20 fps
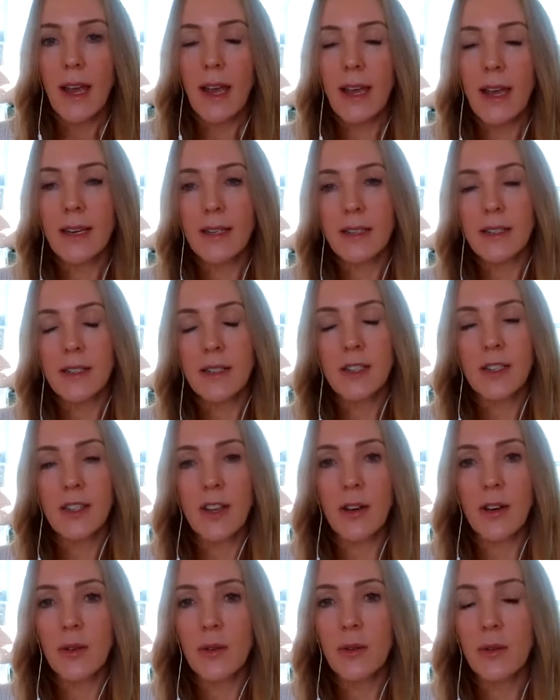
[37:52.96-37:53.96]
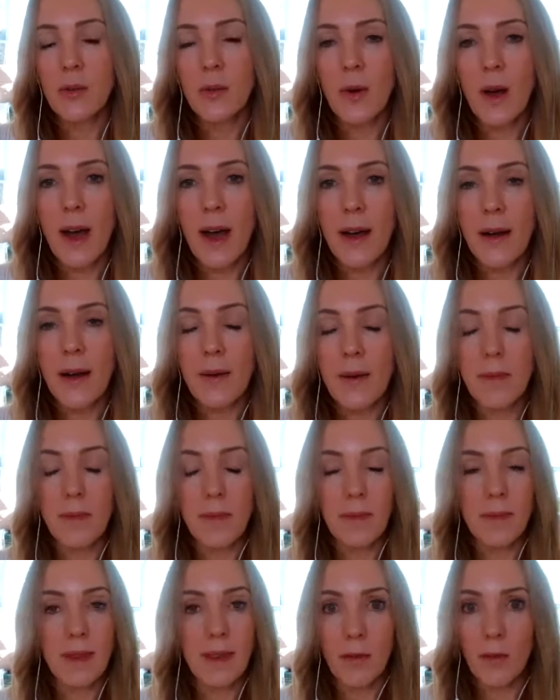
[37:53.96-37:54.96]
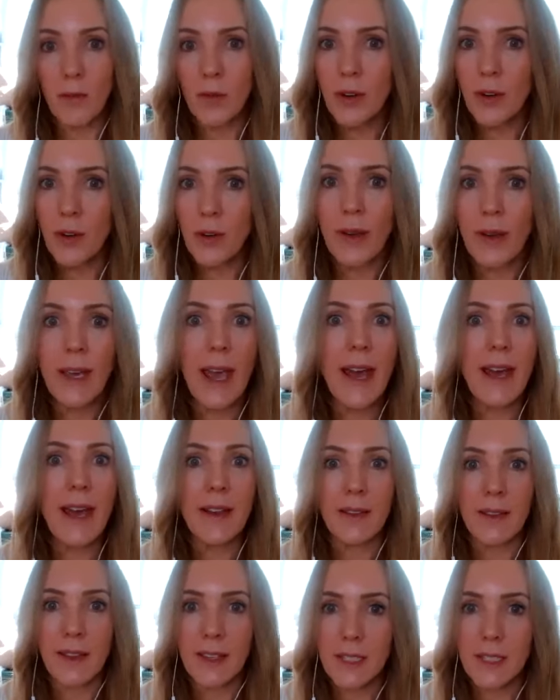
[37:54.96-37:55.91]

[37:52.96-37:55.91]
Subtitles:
And so, again,